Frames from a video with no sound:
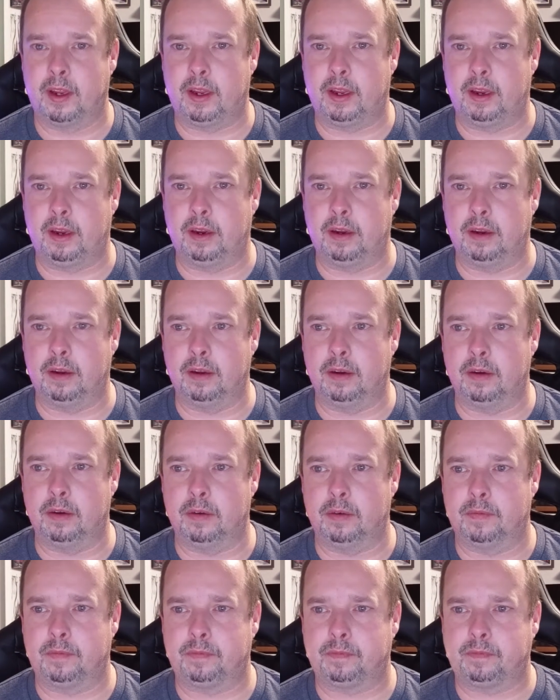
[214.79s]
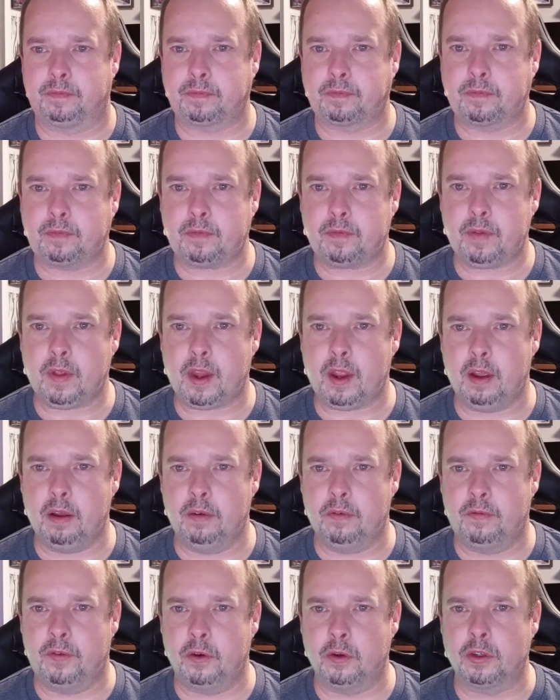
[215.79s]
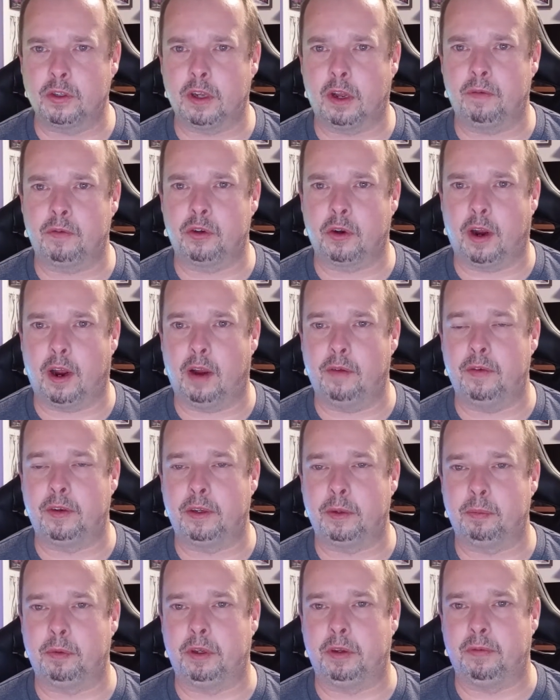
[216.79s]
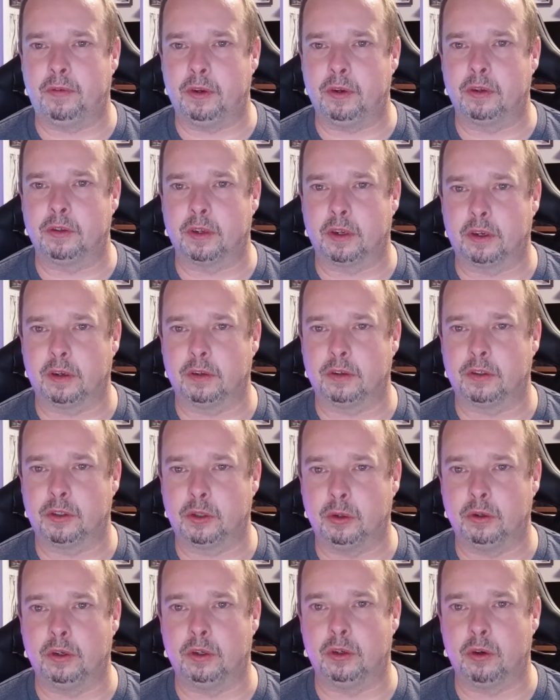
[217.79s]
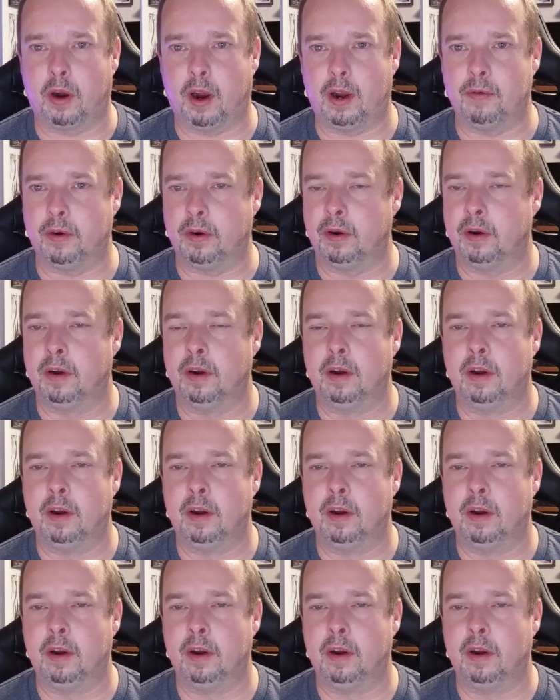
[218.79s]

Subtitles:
And full self-driving to me feels like a student driver.